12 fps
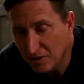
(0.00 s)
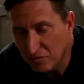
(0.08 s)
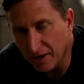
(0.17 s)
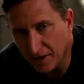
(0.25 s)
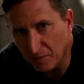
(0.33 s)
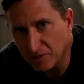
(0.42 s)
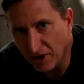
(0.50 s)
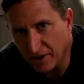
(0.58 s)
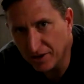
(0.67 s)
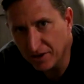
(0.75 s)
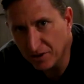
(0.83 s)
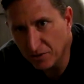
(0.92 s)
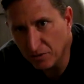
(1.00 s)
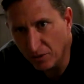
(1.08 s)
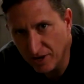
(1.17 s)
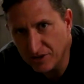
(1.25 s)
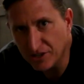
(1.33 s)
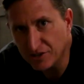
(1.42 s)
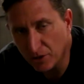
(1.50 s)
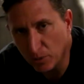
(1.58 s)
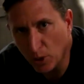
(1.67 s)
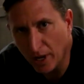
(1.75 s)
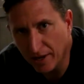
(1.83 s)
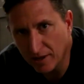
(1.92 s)
I ended up talking to Reggie at
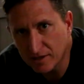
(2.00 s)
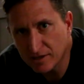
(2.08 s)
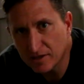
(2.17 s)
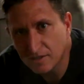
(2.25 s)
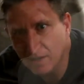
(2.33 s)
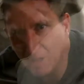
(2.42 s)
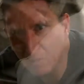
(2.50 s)
Turbonetics.